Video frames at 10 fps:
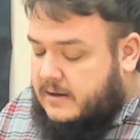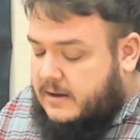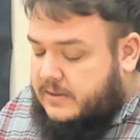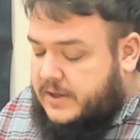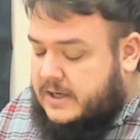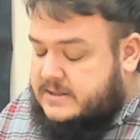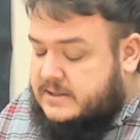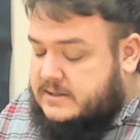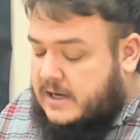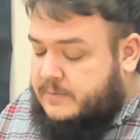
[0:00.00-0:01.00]
Then his
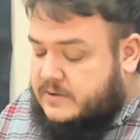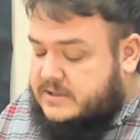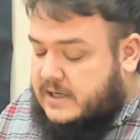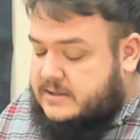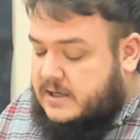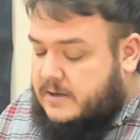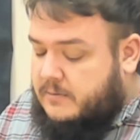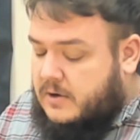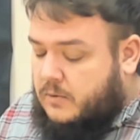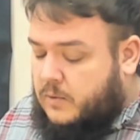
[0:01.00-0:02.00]
disciples said to him,
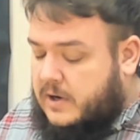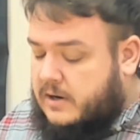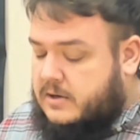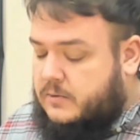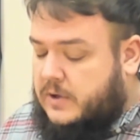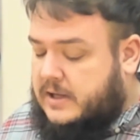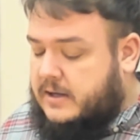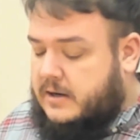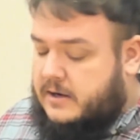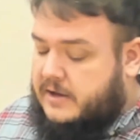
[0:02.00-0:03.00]
where could we
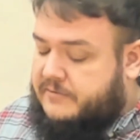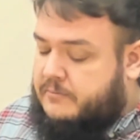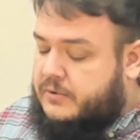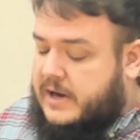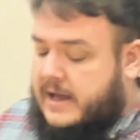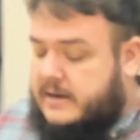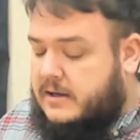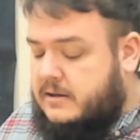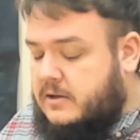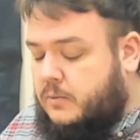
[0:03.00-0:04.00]
get enough bread
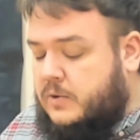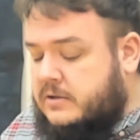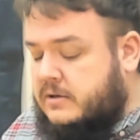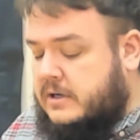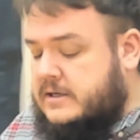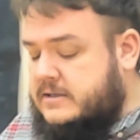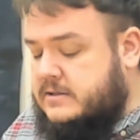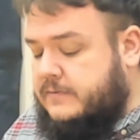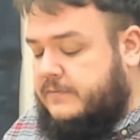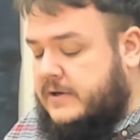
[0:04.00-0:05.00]
in the wilderness
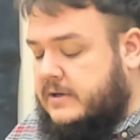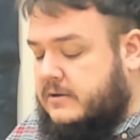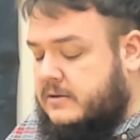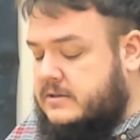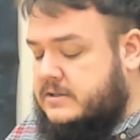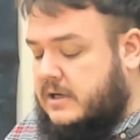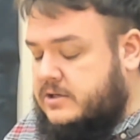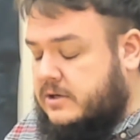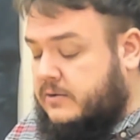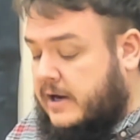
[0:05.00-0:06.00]
to fill
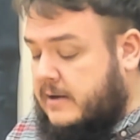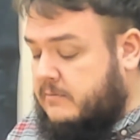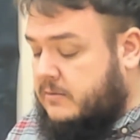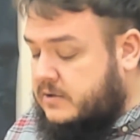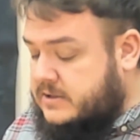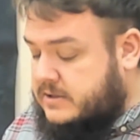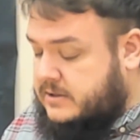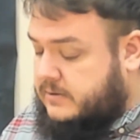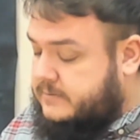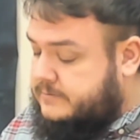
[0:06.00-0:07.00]
such a great
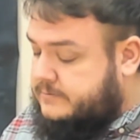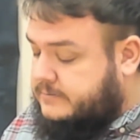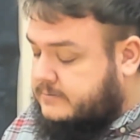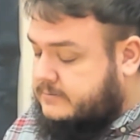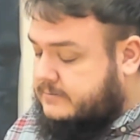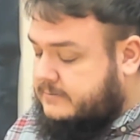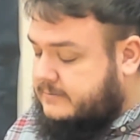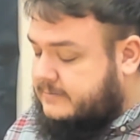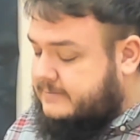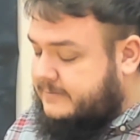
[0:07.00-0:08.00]
multitude?
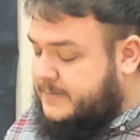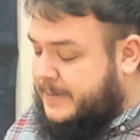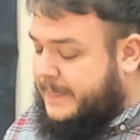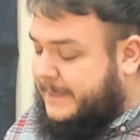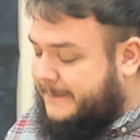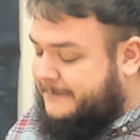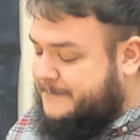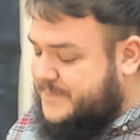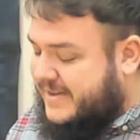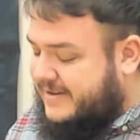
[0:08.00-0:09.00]

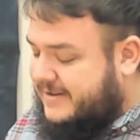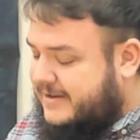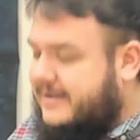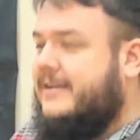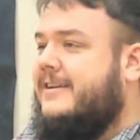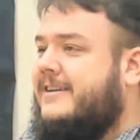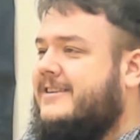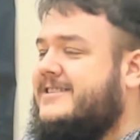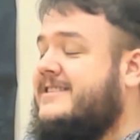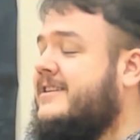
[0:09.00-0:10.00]

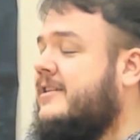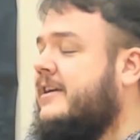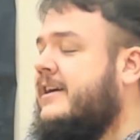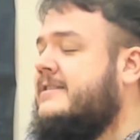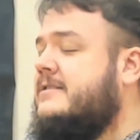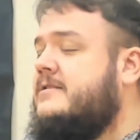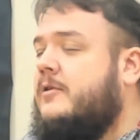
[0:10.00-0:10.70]
So this is hilarious.